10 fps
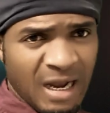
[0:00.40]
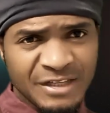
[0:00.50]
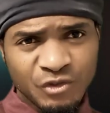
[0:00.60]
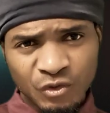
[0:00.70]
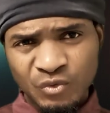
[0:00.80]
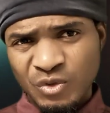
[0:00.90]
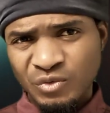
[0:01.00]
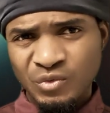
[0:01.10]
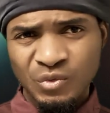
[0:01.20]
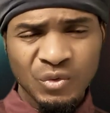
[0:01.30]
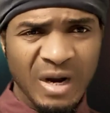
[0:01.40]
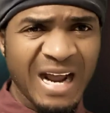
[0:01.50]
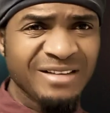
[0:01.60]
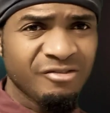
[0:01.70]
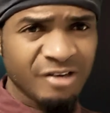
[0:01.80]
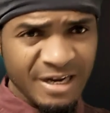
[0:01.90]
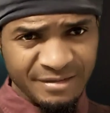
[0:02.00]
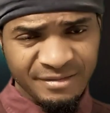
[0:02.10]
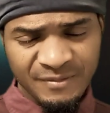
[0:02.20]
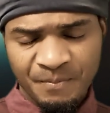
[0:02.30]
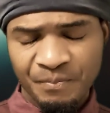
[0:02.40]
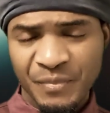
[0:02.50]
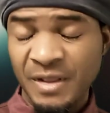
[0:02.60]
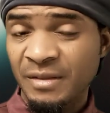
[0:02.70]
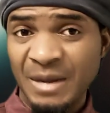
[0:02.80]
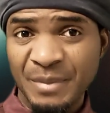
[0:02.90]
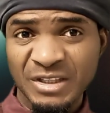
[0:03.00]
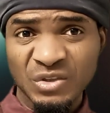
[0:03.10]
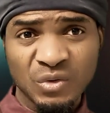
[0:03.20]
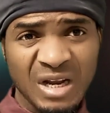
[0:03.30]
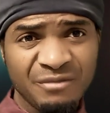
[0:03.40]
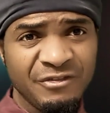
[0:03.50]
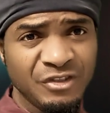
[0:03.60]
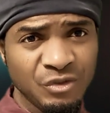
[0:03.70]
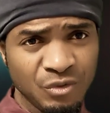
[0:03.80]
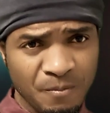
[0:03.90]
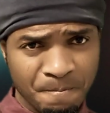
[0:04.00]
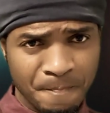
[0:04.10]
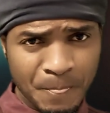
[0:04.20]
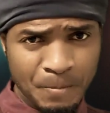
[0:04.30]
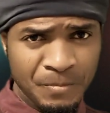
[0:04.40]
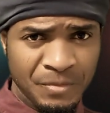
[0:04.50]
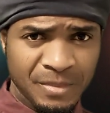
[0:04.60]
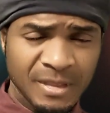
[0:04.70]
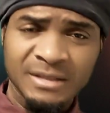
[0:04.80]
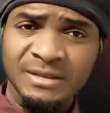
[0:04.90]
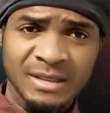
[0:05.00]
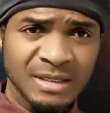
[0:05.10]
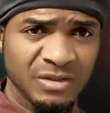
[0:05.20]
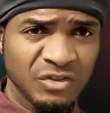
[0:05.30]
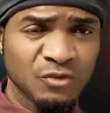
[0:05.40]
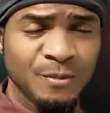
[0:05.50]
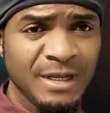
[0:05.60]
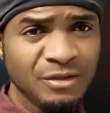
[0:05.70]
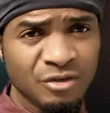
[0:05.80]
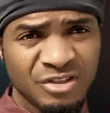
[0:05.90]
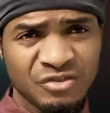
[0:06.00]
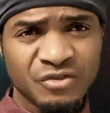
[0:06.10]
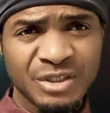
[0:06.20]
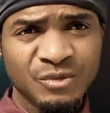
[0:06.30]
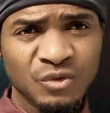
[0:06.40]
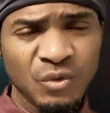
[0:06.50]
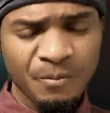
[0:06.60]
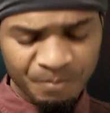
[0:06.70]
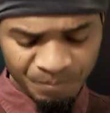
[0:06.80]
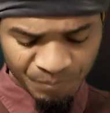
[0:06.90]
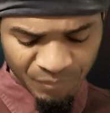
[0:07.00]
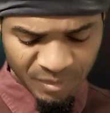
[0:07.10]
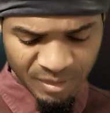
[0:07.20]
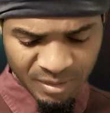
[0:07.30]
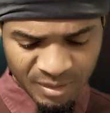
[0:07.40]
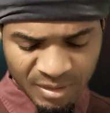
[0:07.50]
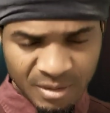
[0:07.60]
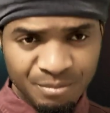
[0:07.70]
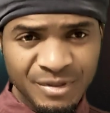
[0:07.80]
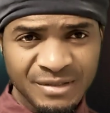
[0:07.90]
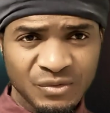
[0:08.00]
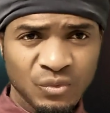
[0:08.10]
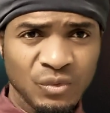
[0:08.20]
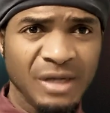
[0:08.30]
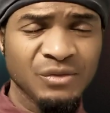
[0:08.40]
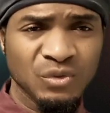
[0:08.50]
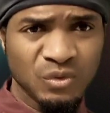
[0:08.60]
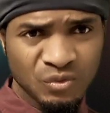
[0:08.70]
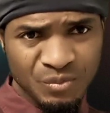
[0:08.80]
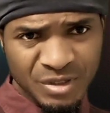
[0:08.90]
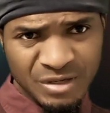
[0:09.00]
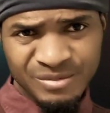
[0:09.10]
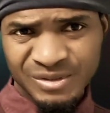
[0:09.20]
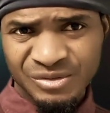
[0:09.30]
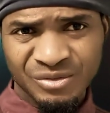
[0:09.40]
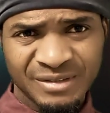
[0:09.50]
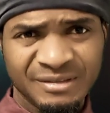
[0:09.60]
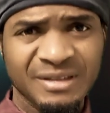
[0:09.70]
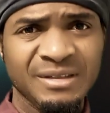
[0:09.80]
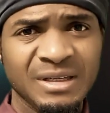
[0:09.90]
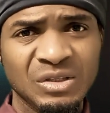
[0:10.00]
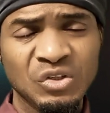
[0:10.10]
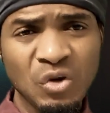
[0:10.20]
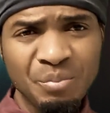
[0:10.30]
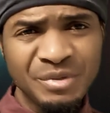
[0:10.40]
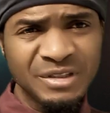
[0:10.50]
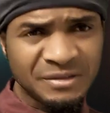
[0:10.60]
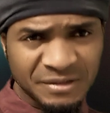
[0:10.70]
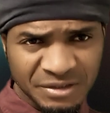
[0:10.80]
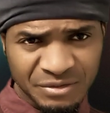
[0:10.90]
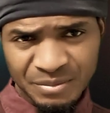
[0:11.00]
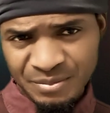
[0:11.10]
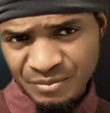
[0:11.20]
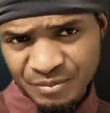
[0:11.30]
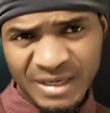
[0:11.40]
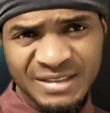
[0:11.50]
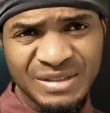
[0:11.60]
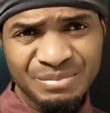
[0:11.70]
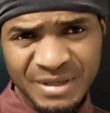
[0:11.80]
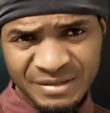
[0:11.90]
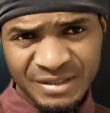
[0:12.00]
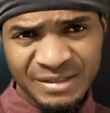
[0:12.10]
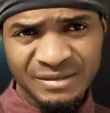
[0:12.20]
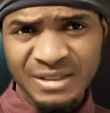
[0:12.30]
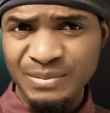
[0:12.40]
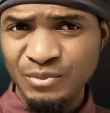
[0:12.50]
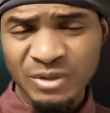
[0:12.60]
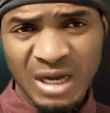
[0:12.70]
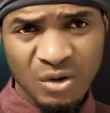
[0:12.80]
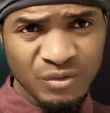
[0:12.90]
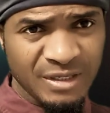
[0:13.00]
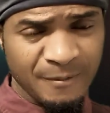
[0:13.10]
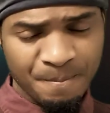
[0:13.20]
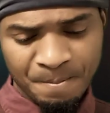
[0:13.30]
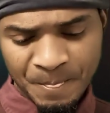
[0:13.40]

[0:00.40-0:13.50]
I just want to address that particular video that is playing on the screen. So, please, so I just want to make everybody to understand that don't be deceived by the message they put out there.